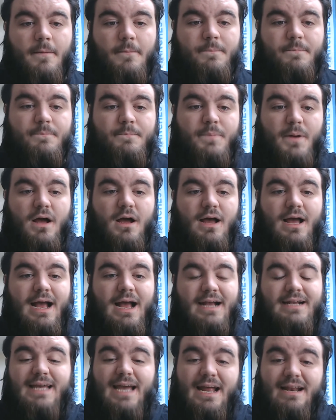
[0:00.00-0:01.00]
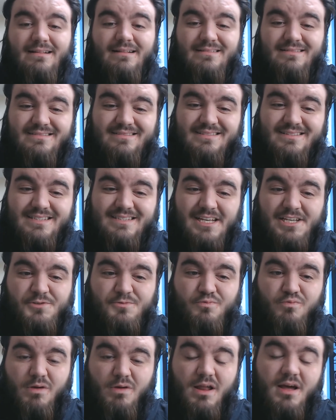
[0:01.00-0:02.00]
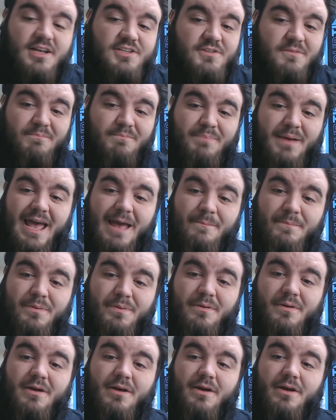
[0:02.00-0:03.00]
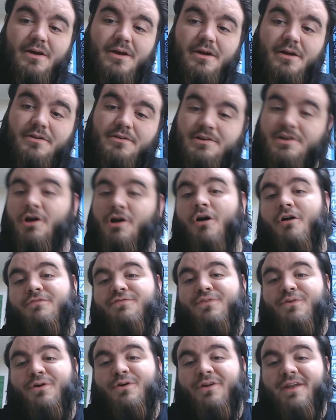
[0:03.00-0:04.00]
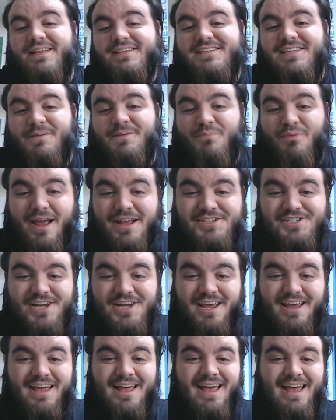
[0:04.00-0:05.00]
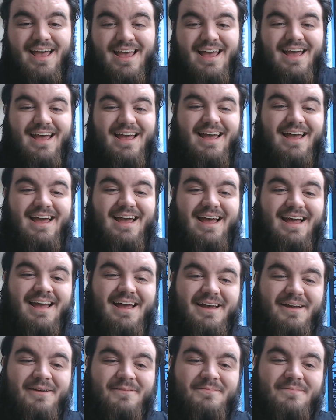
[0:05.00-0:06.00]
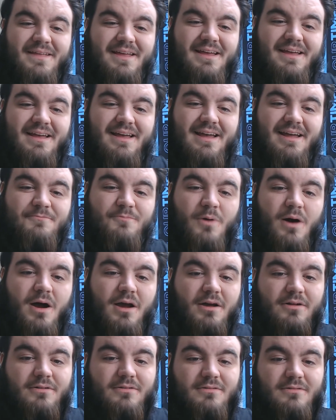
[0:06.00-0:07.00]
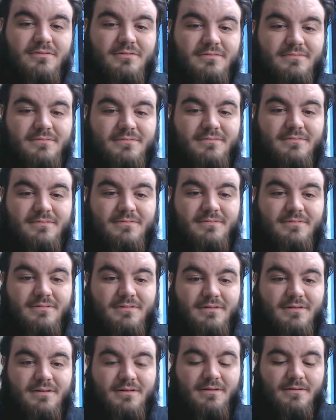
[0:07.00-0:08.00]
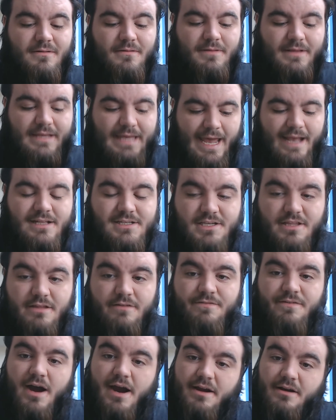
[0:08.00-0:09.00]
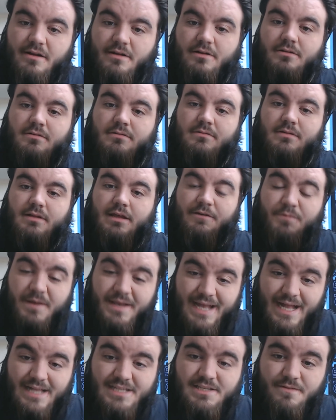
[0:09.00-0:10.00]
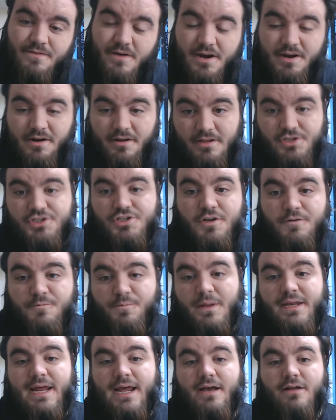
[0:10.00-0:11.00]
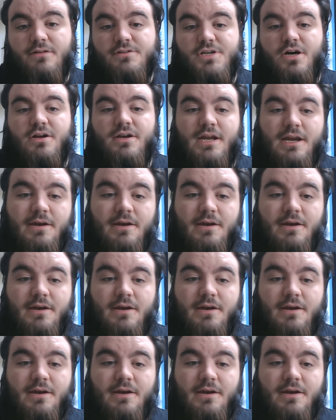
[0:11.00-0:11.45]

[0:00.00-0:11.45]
But again, this relies on Pep not falling to the pressure. And while getting to the final, if we get to the final, it should be nailed on.